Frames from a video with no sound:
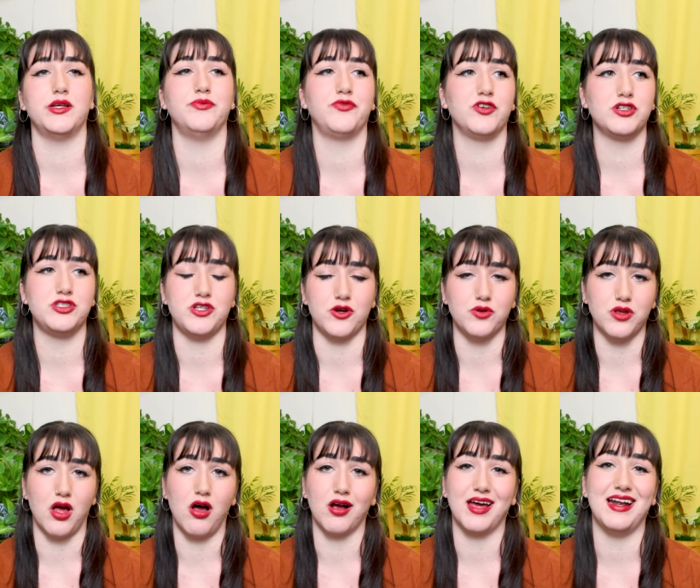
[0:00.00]
them for so
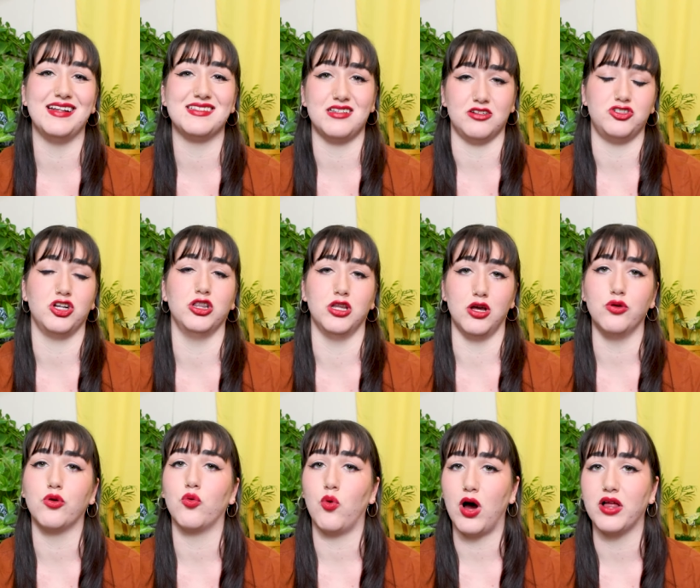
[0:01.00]
long and at such a low
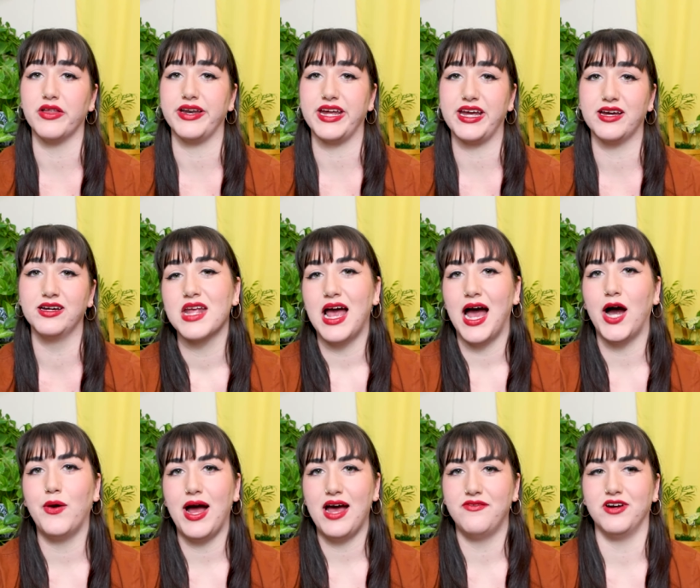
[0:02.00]
quality.
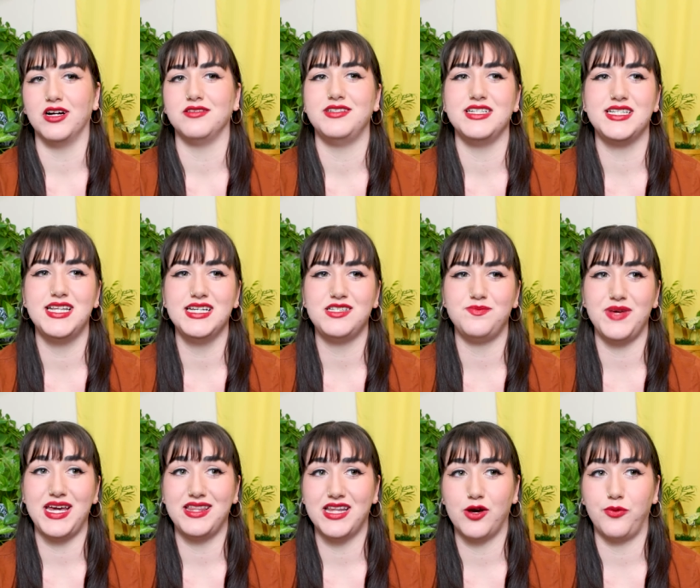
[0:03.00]
However, does this
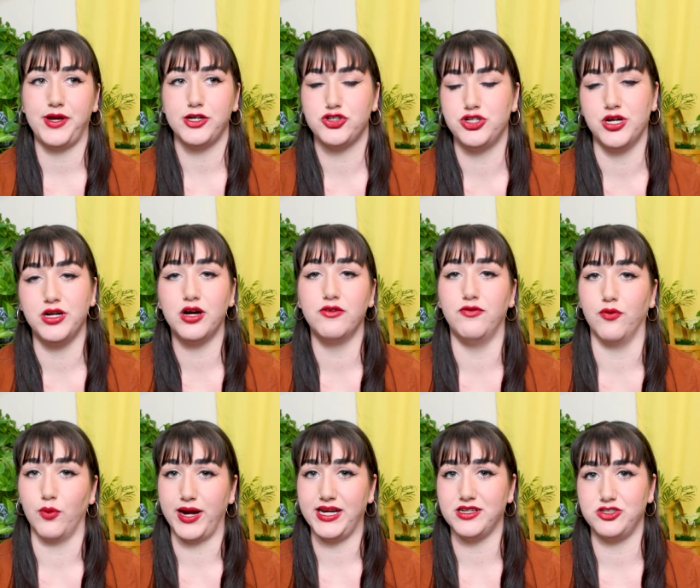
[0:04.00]
mean that we should
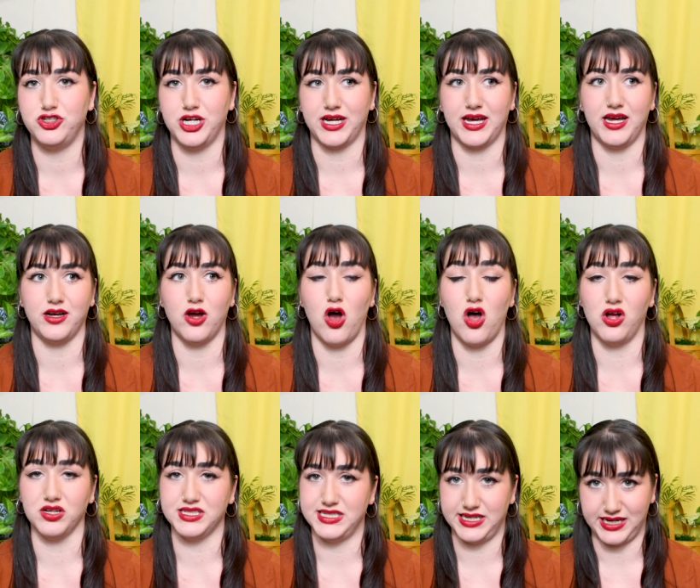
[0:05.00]
avoid chicken
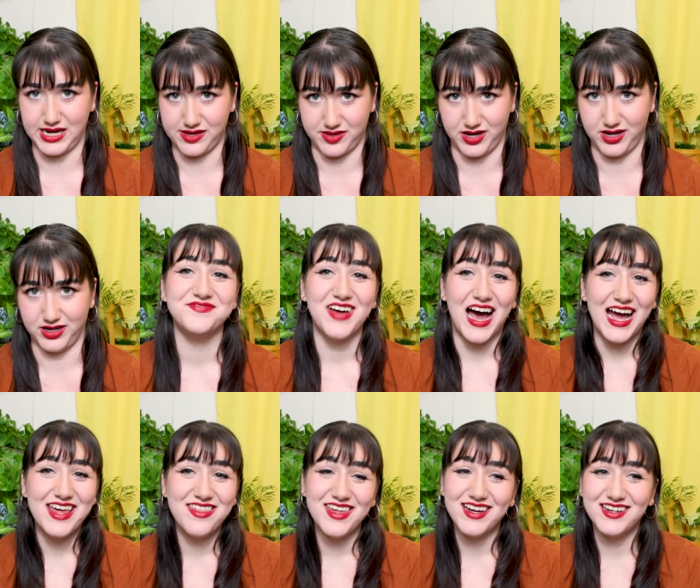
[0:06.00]
altogether?
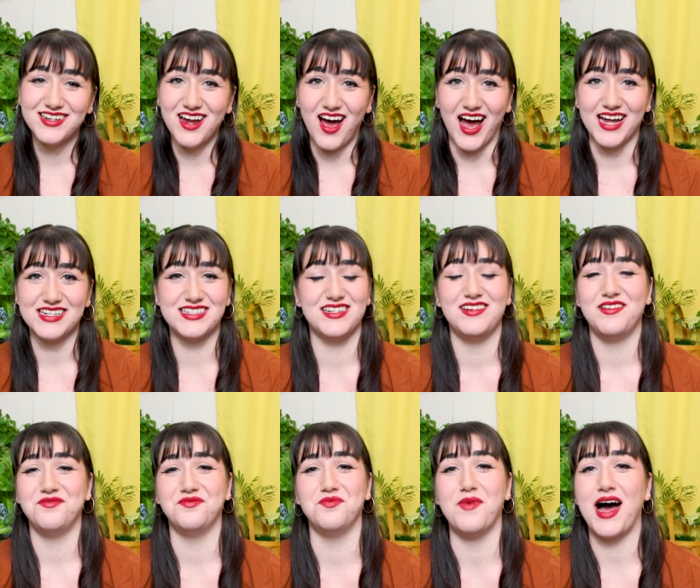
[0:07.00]
I think not.
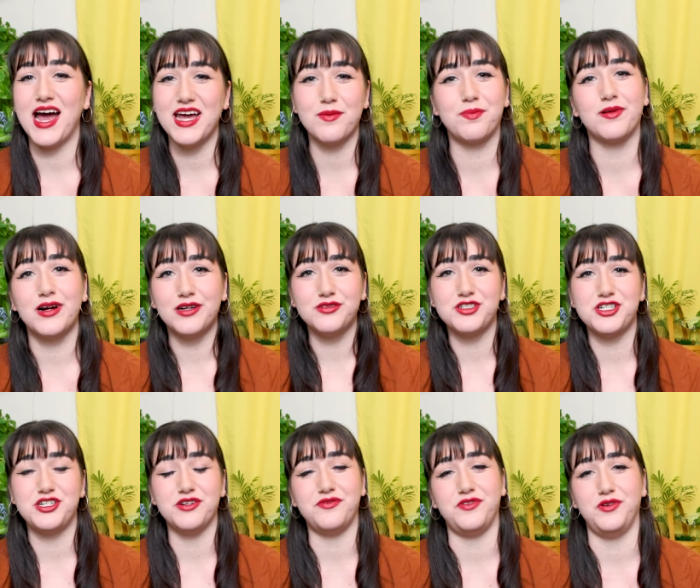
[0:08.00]
My
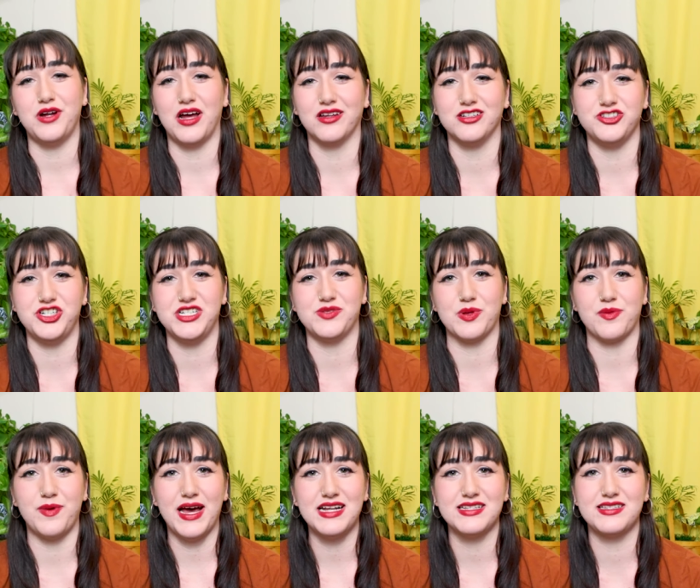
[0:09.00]
approach to food allergies
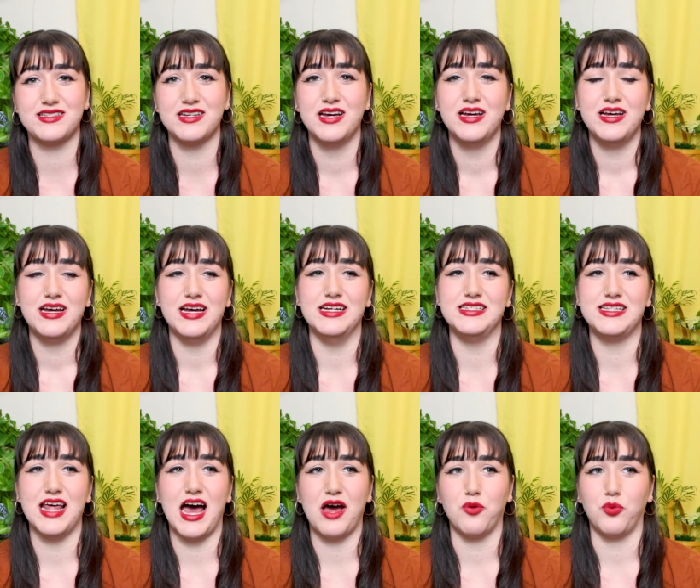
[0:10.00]
with pets is
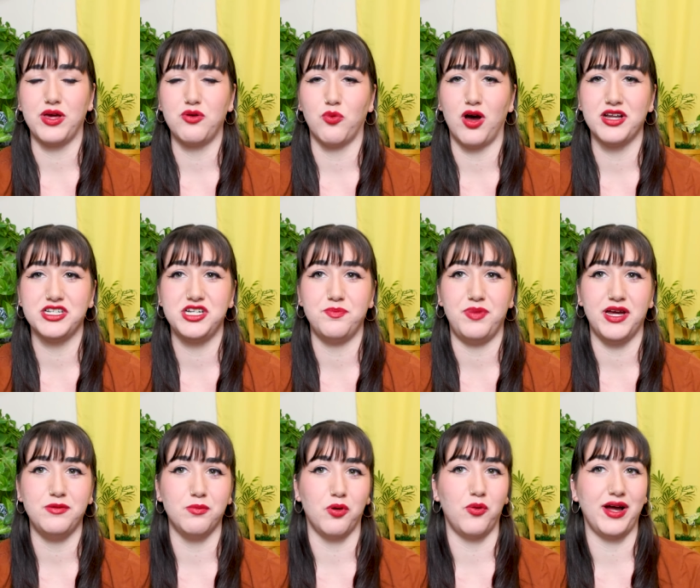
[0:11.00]
that we want to
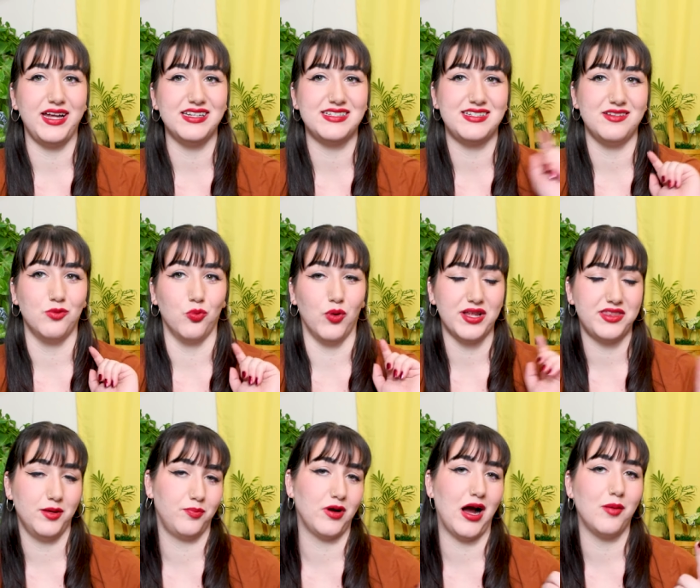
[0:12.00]
pinpoint what
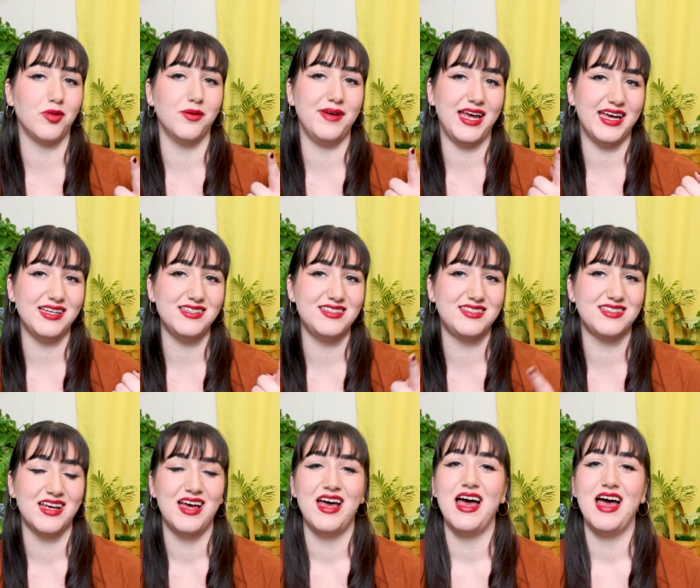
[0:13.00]
the problem is